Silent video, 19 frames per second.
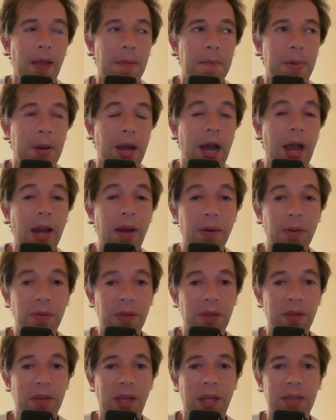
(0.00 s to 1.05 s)
But I don't
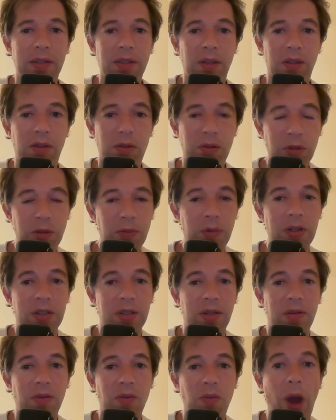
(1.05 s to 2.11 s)
think that's a good
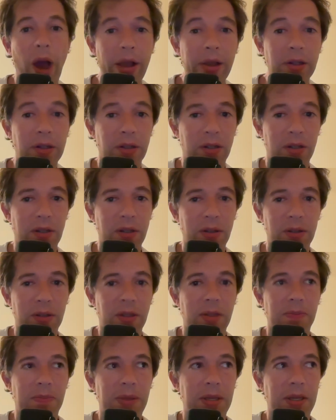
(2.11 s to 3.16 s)
reason why you shouldn't use
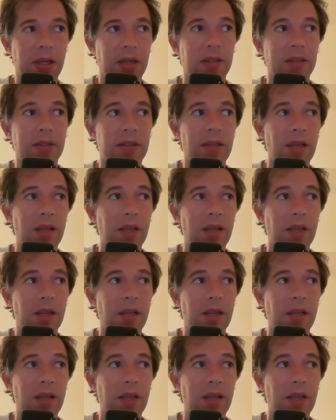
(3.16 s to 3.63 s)
it, because